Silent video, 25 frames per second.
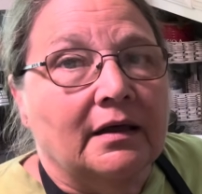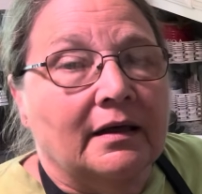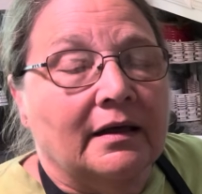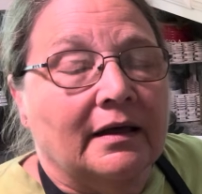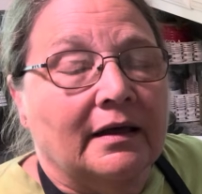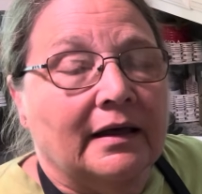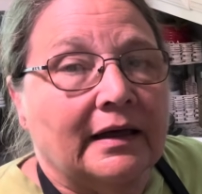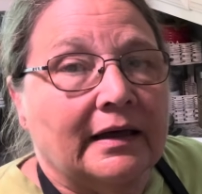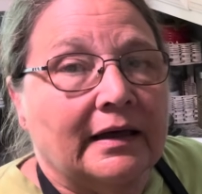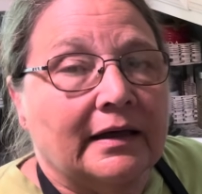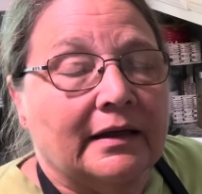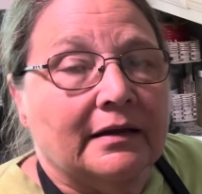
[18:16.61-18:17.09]

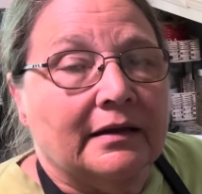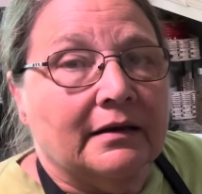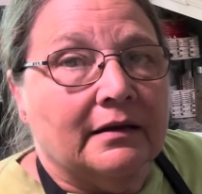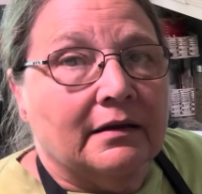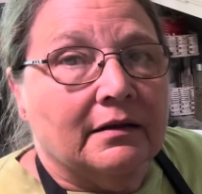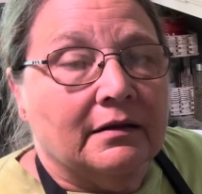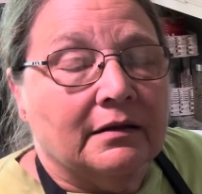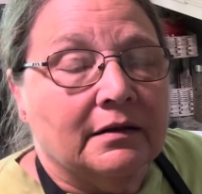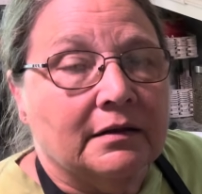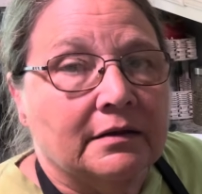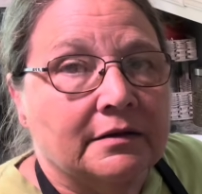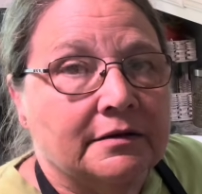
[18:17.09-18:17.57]

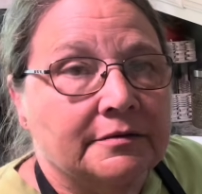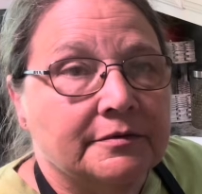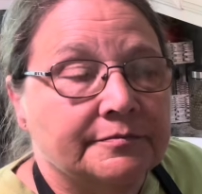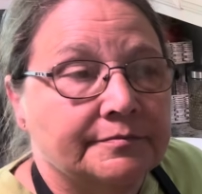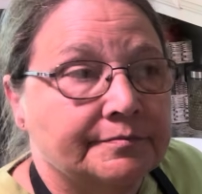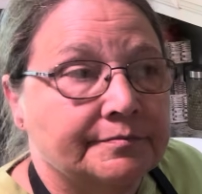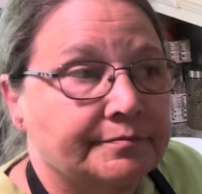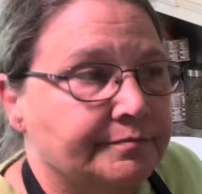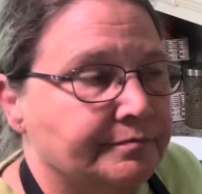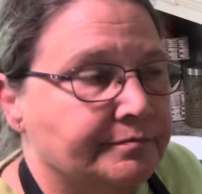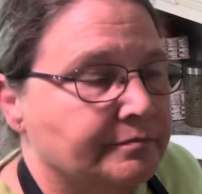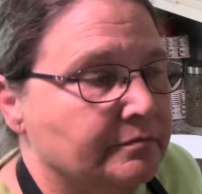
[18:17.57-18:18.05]
And
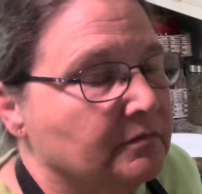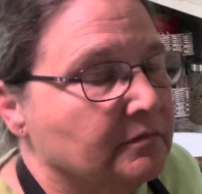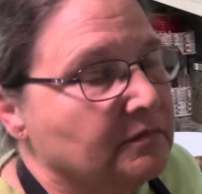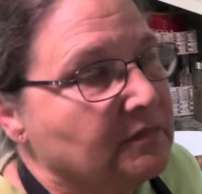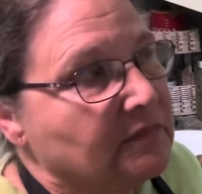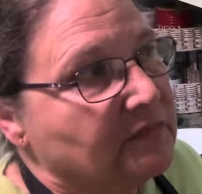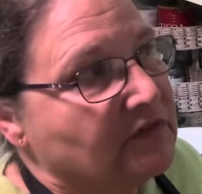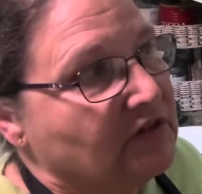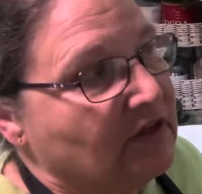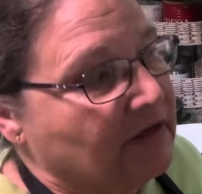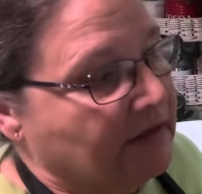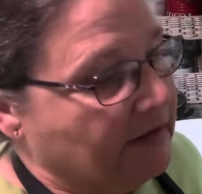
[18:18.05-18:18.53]

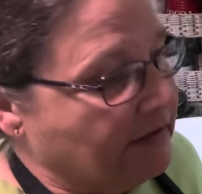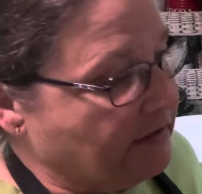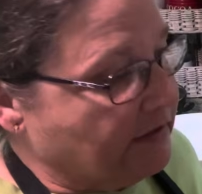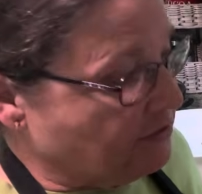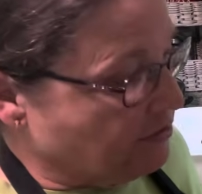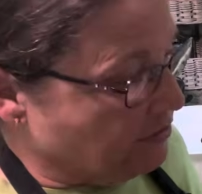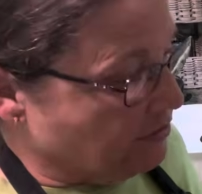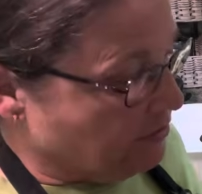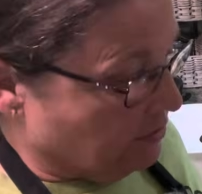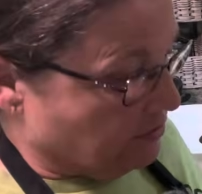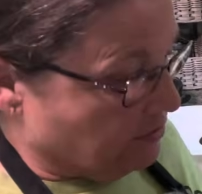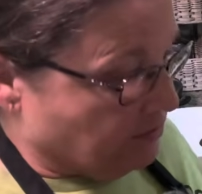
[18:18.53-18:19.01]
to get
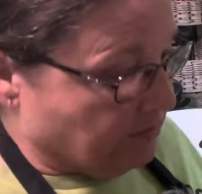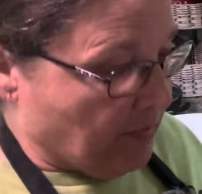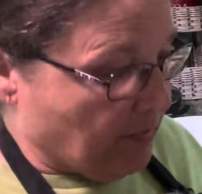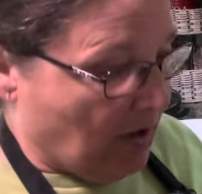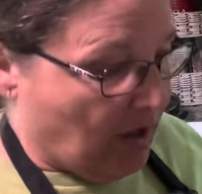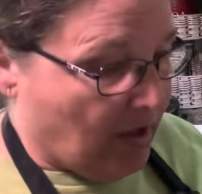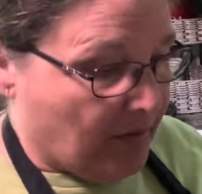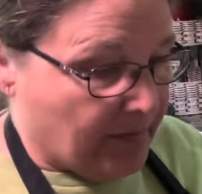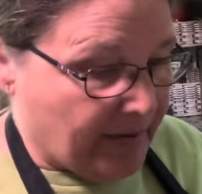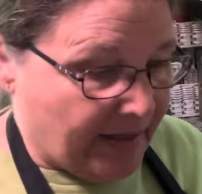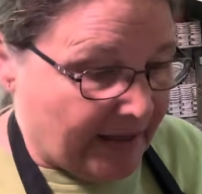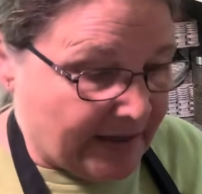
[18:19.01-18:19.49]
just a
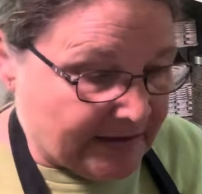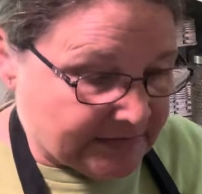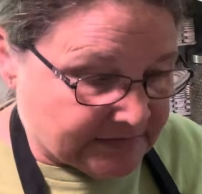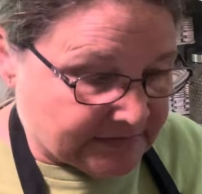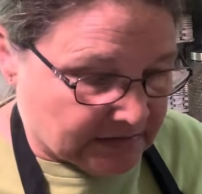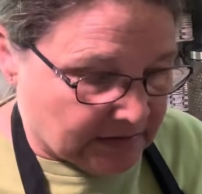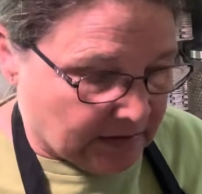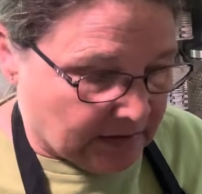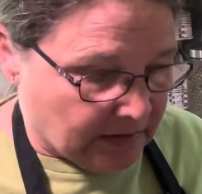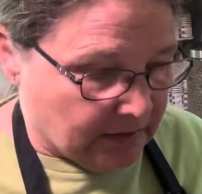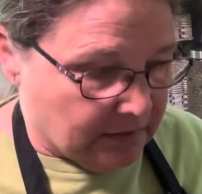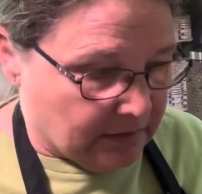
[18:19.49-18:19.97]
small
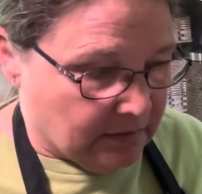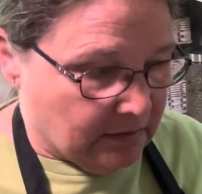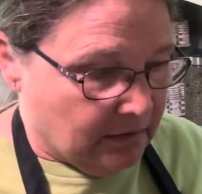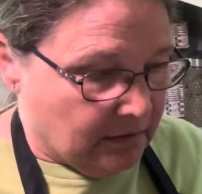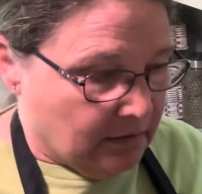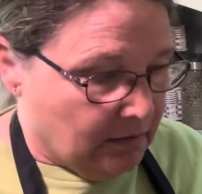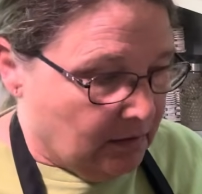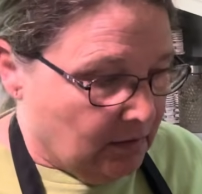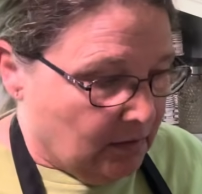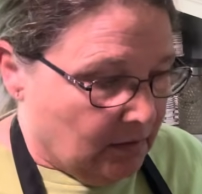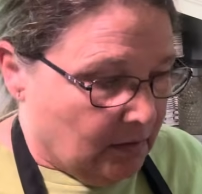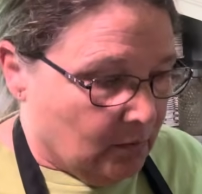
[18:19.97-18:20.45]
basket
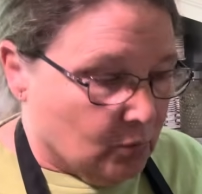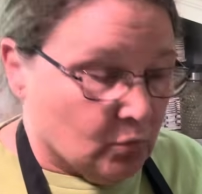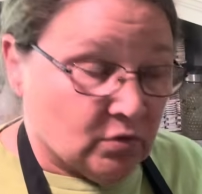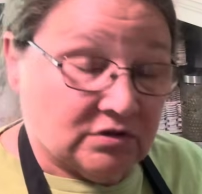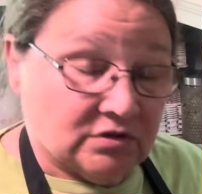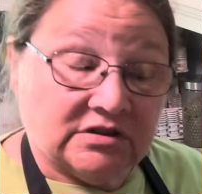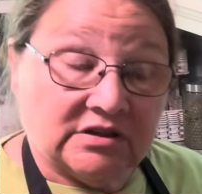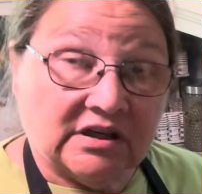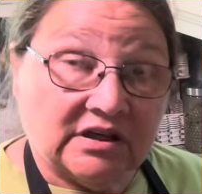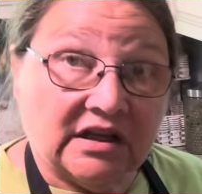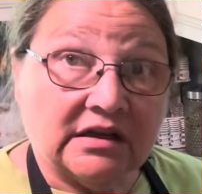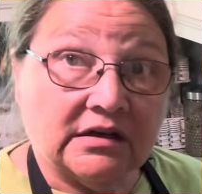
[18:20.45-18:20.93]

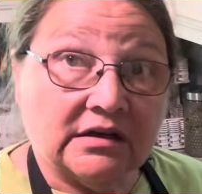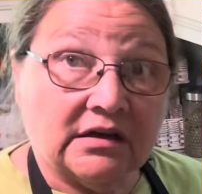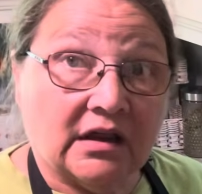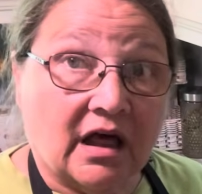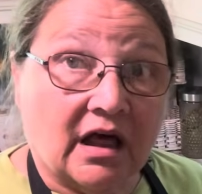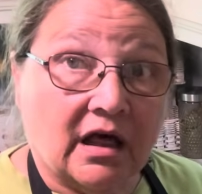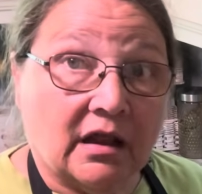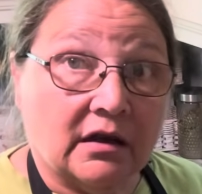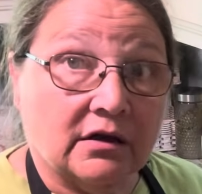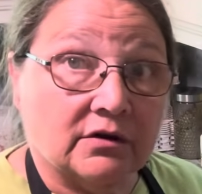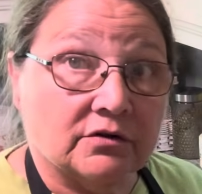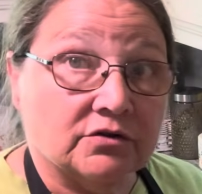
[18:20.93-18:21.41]
was
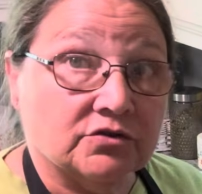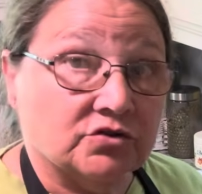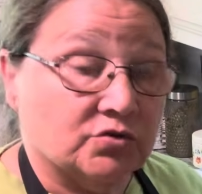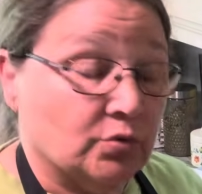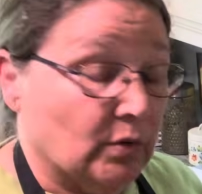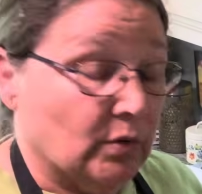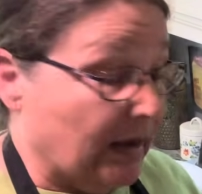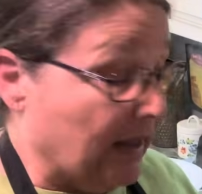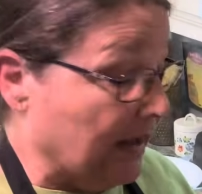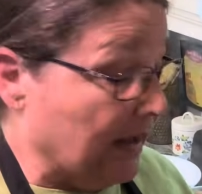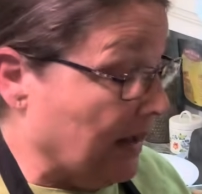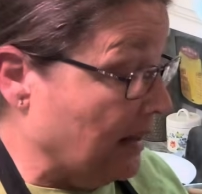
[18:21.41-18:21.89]
$10.
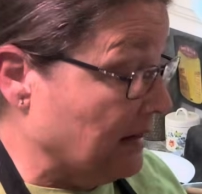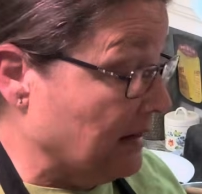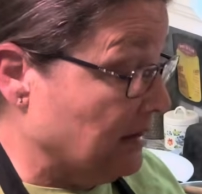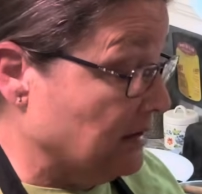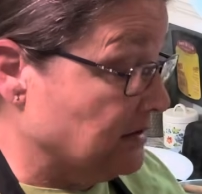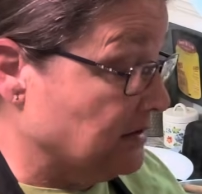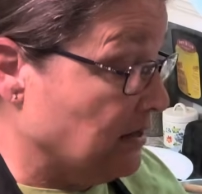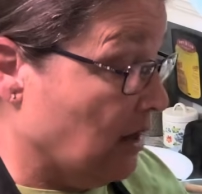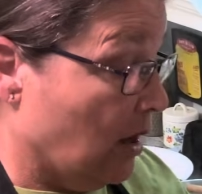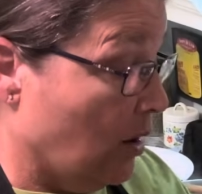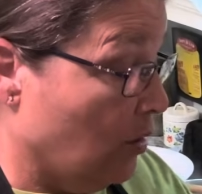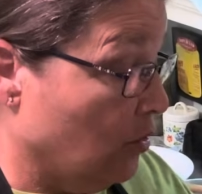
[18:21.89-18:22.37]
Well, I got
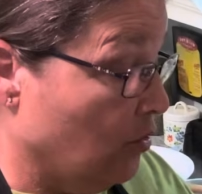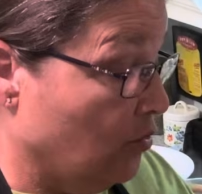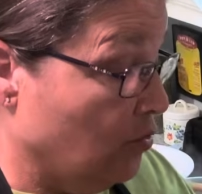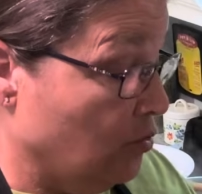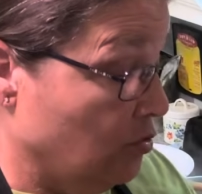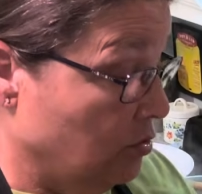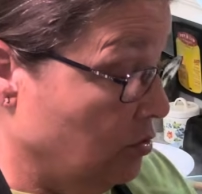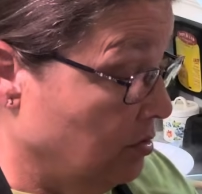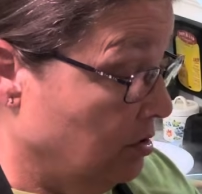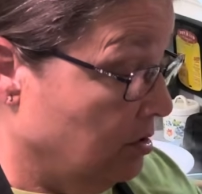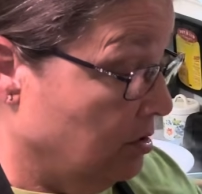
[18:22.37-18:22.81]
this whole,